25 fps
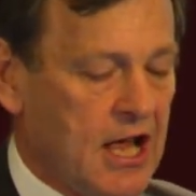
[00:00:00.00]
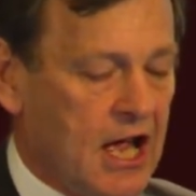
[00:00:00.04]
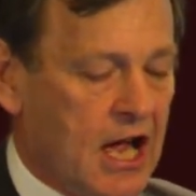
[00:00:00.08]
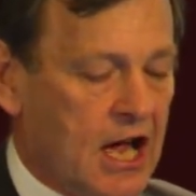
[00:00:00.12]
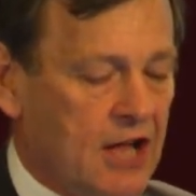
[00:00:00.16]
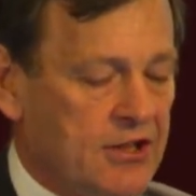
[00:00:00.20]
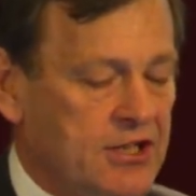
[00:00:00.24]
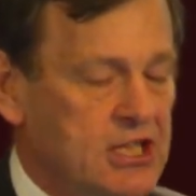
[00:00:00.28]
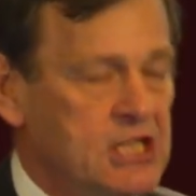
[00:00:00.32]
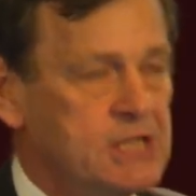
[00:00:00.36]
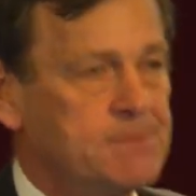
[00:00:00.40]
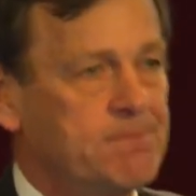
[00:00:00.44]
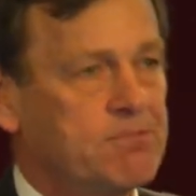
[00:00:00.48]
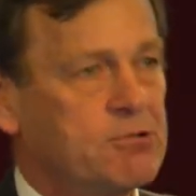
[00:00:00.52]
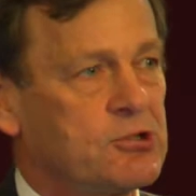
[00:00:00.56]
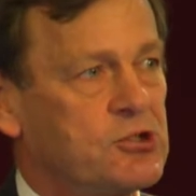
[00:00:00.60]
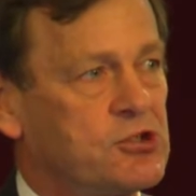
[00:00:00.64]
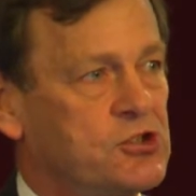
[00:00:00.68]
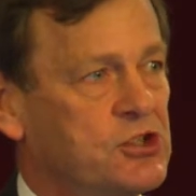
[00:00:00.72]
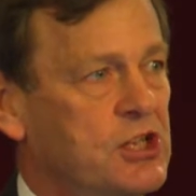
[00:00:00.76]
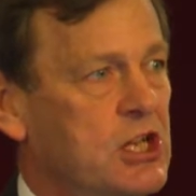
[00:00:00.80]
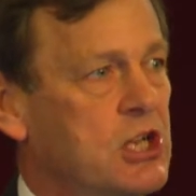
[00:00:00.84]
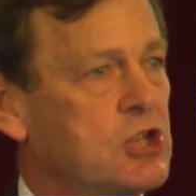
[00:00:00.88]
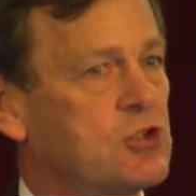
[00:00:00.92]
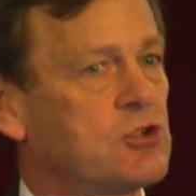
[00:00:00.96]
And these
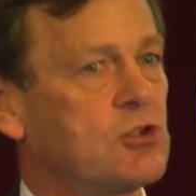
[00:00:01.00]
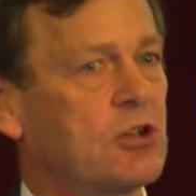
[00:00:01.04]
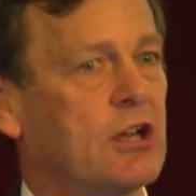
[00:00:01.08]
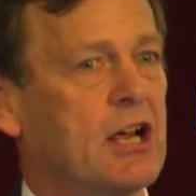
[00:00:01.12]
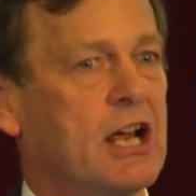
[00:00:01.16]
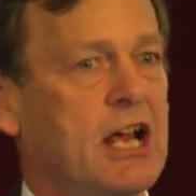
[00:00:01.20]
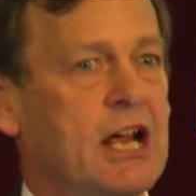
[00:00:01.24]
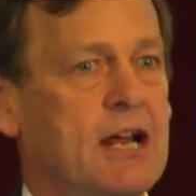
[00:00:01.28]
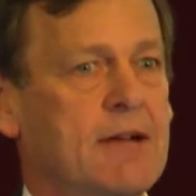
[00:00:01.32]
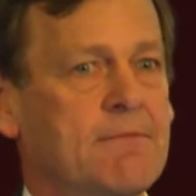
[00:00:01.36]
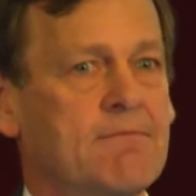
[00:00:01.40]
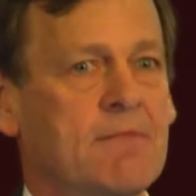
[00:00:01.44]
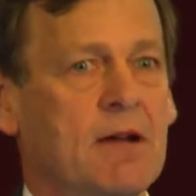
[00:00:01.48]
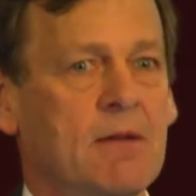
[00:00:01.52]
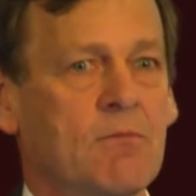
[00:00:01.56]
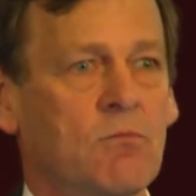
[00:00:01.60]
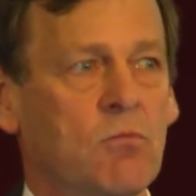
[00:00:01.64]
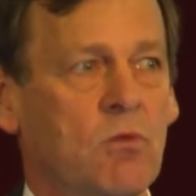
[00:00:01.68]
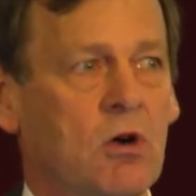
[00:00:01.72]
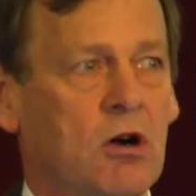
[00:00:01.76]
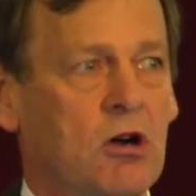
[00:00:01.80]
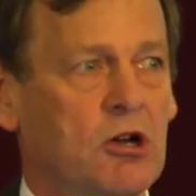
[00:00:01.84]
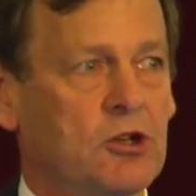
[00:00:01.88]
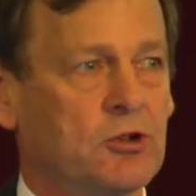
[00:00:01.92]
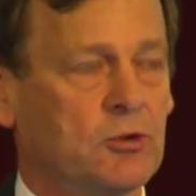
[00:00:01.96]
procedural aid
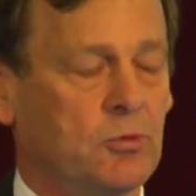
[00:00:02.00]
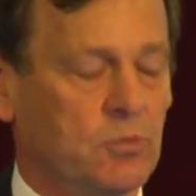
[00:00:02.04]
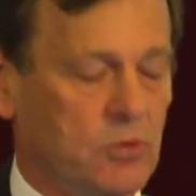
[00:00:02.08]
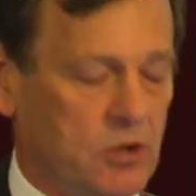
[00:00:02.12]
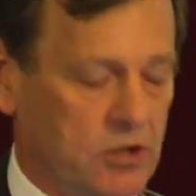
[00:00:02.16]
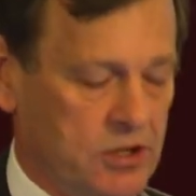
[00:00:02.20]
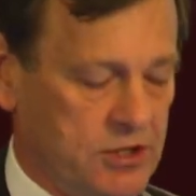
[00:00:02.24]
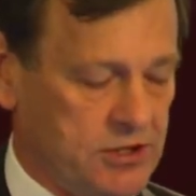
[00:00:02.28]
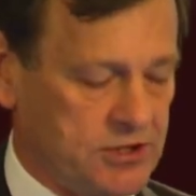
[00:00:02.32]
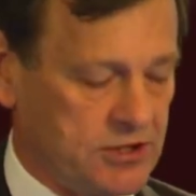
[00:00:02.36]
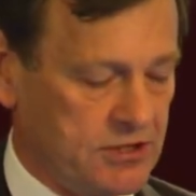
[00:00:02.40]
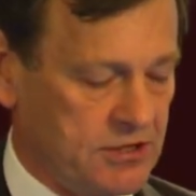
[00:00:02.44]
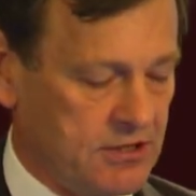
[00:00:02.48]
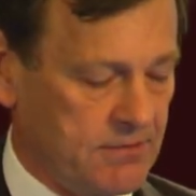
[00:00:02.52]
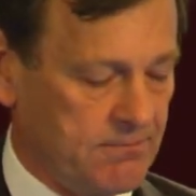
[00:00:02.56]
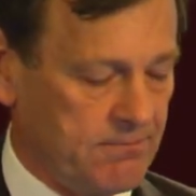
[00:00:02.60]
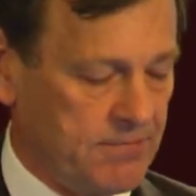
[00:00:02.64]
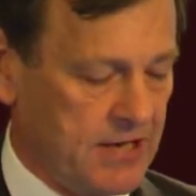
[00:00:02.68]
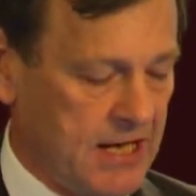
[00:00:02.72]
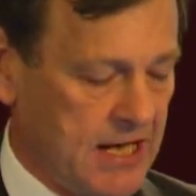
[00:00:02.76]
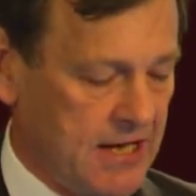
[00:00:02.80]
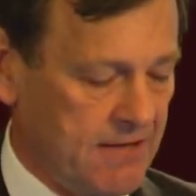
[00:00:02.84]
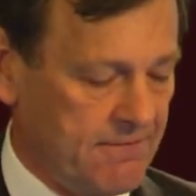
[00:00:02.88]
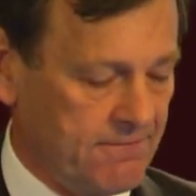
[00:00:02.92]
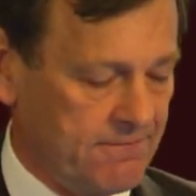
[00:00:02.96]
memoirs weren't
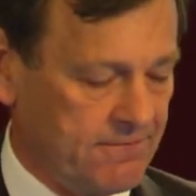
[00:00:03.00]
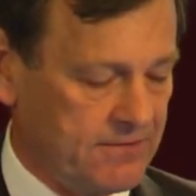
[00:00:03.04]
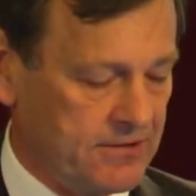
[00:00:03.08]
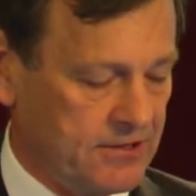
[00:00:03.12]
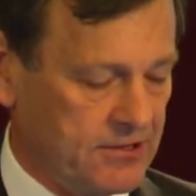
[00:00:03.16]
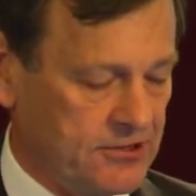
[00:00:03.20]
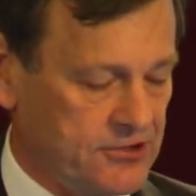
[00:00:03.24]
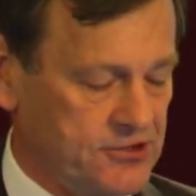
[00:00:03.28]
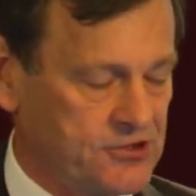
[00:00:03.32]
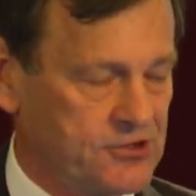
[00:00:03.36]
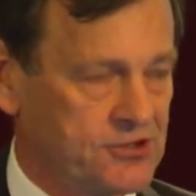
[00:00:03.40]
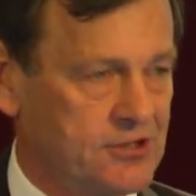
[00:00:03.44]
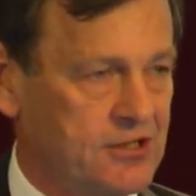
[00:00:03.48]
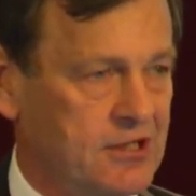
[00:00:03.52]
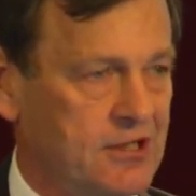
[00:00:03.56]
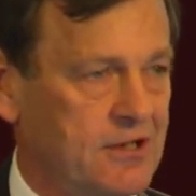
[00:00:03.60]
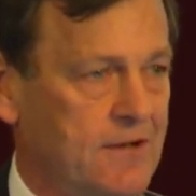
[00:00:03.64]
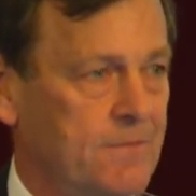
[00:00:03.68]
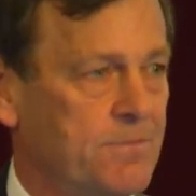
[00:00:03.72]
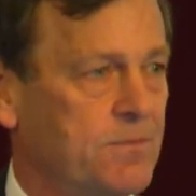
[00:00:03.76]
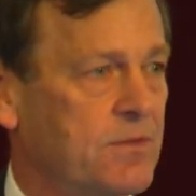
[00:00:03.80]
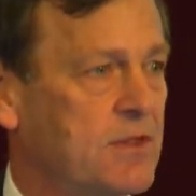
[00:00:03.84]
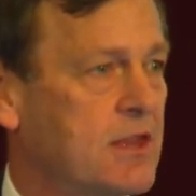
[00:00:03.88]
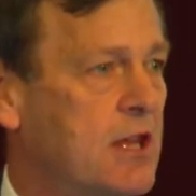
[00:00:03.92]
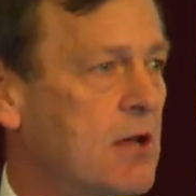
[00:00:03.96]
pamphlets,
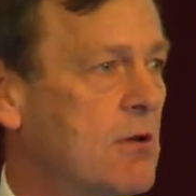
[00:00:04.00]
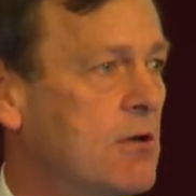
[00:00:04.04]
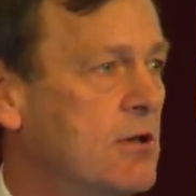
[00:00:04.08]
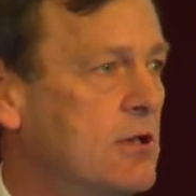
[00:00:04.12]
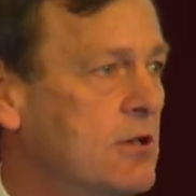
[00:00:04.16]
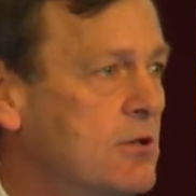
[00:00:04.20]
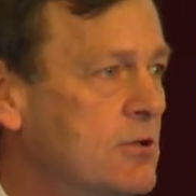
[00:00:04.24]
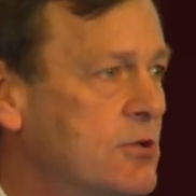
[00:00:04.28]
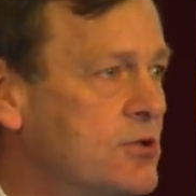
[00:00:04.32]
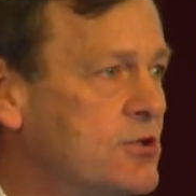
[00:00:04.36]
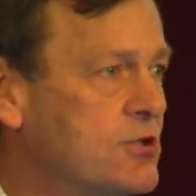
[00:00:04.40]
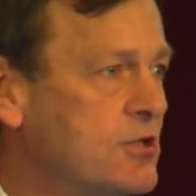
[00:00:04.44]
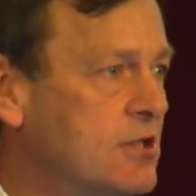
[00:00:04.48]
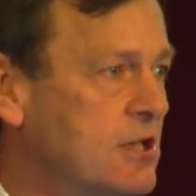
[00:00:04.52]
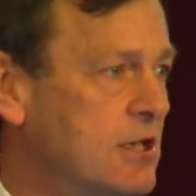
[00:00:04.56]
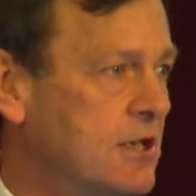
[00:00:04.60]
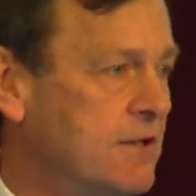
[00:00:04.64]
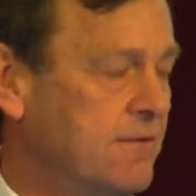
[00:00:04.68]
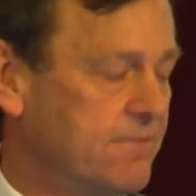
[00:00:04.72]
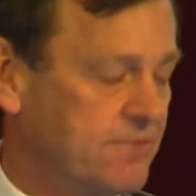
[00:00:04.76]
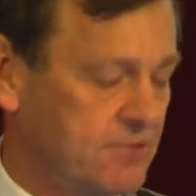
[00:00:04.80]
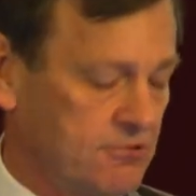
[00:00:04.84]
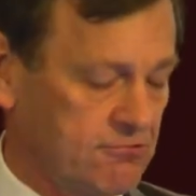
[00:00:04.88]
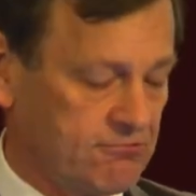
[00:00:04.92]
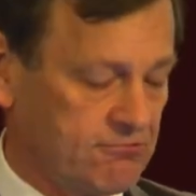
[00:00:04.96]
they were loose-leafed,